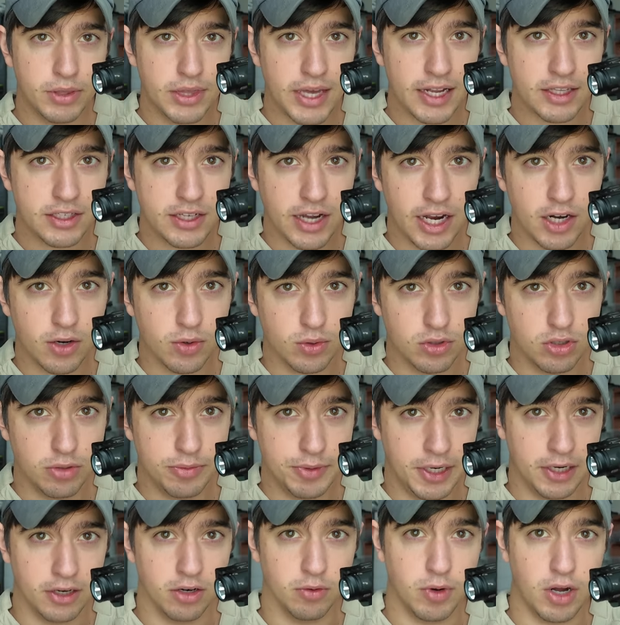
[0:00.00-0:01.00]
But that tighter
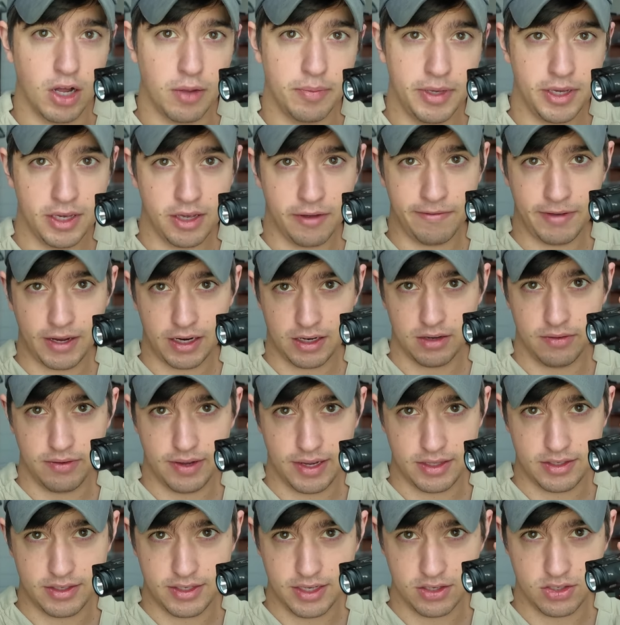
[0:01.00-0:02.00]
illuminator, while being
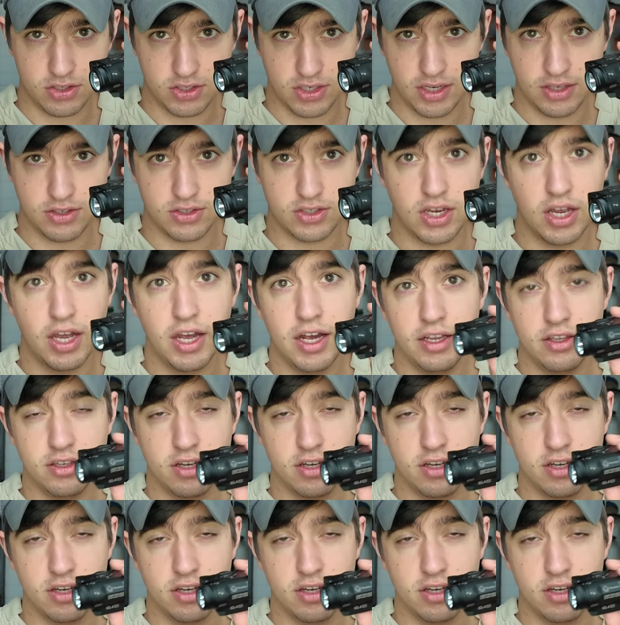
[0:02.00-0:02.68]
effective at distance,